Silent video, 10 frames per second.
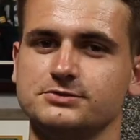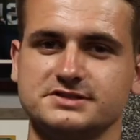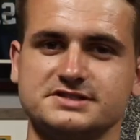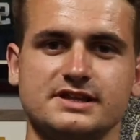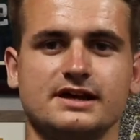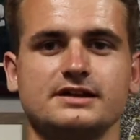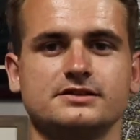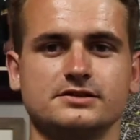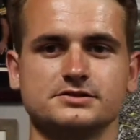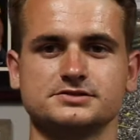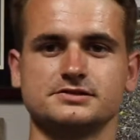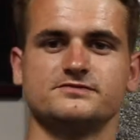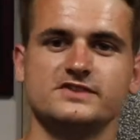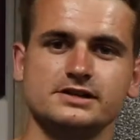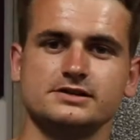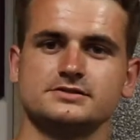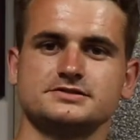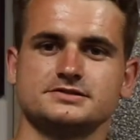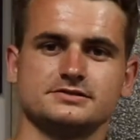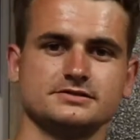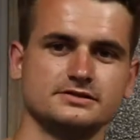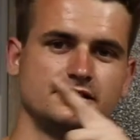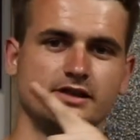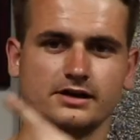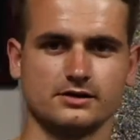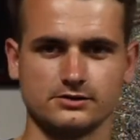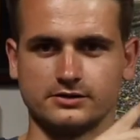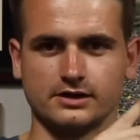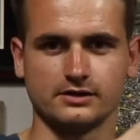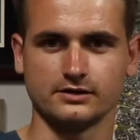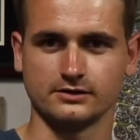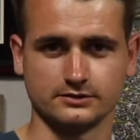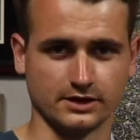you want to see that, you know, there's videos there or there.